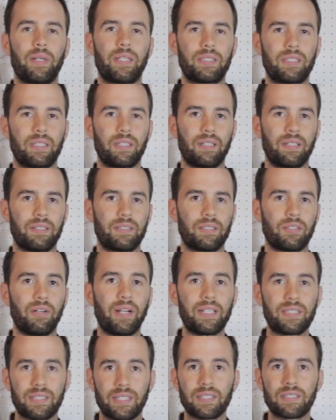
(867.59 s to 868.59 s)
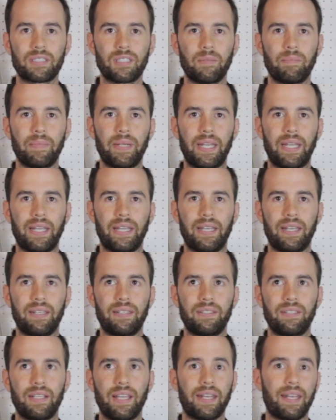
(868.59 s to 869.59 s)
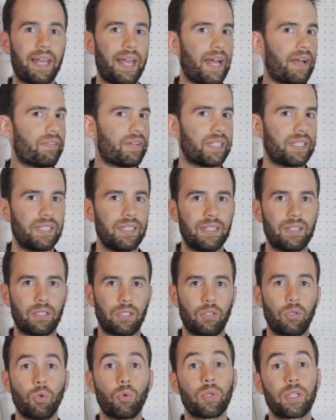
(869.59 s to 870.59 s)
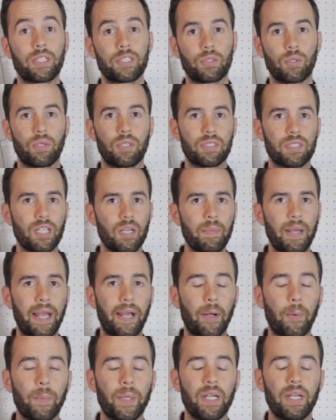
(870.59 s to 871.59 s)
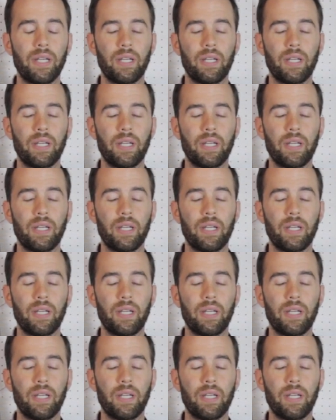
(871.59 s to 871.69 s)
It's a great system, and you got to have a heating or cooling source somehow.